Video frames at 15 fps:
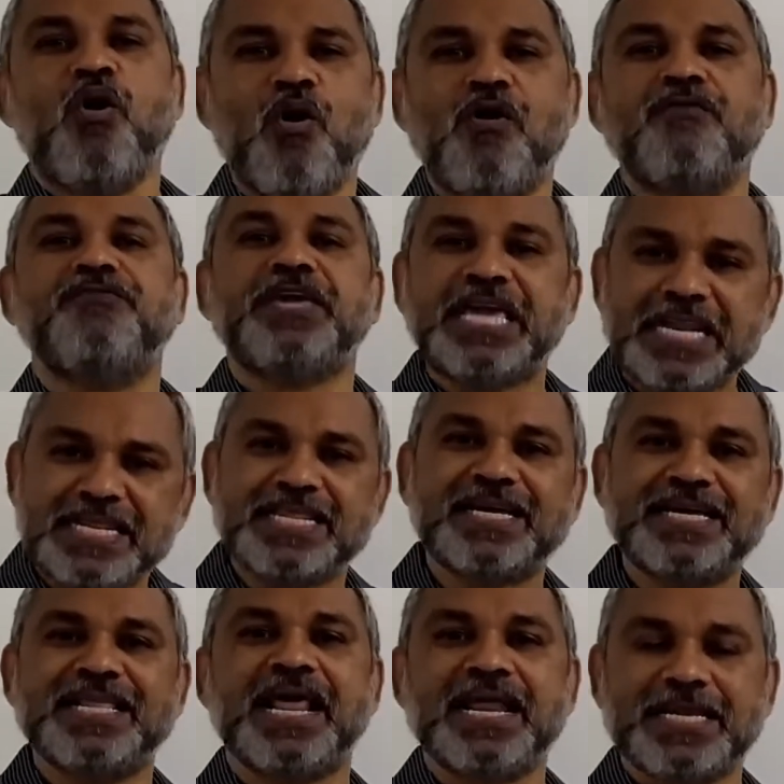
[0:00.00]
of
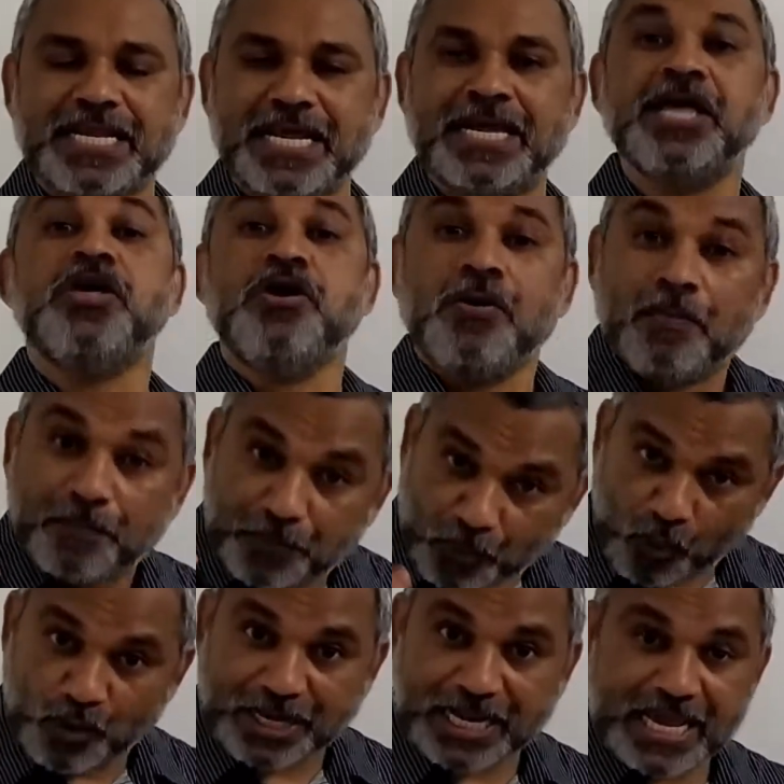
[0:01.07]
integrating
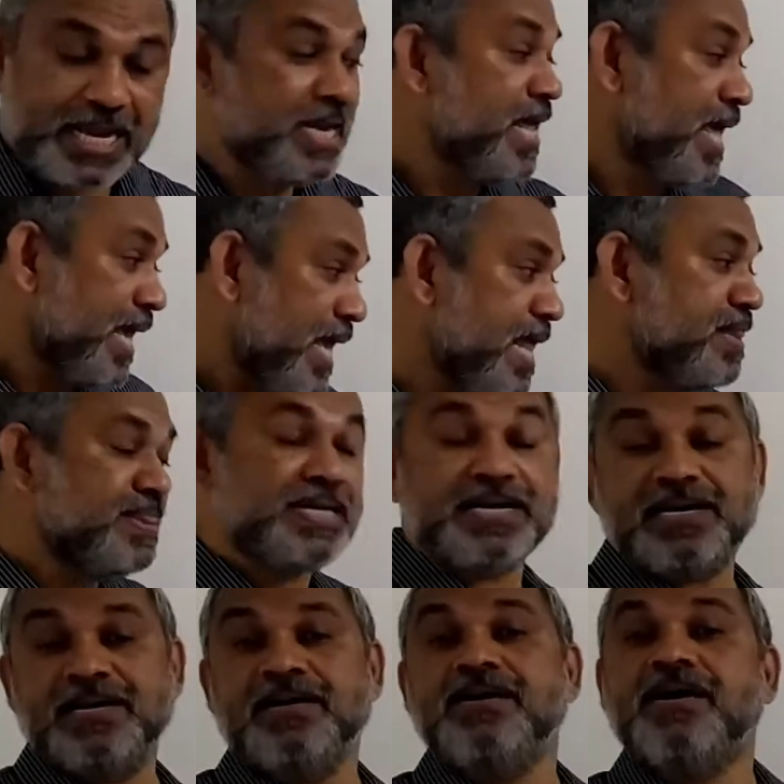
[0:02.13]
protein in
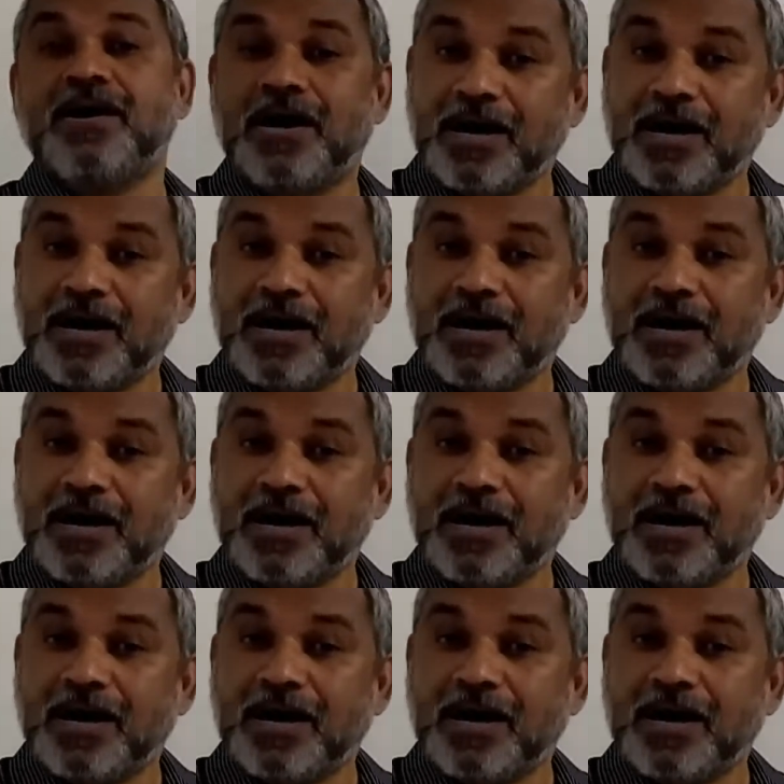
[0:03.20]
the